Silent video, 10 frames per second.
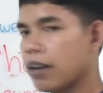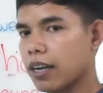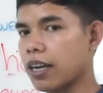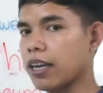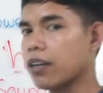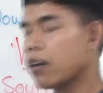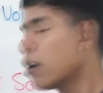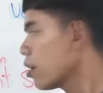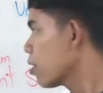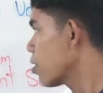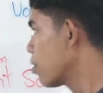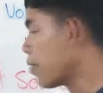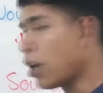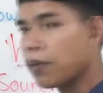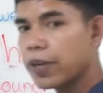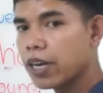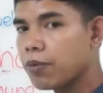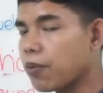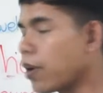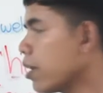Okay, you follow me,
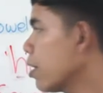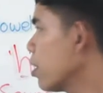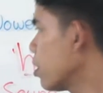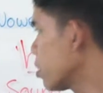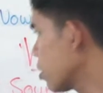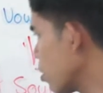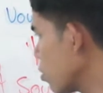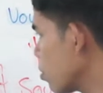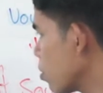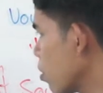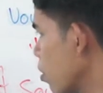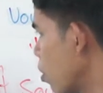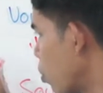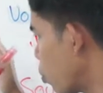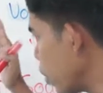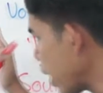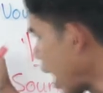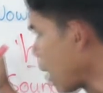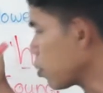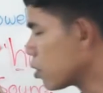everyone? So we
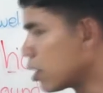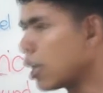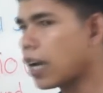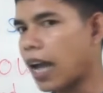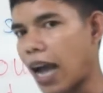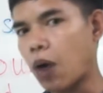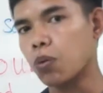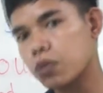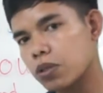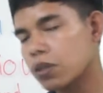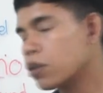have to take out,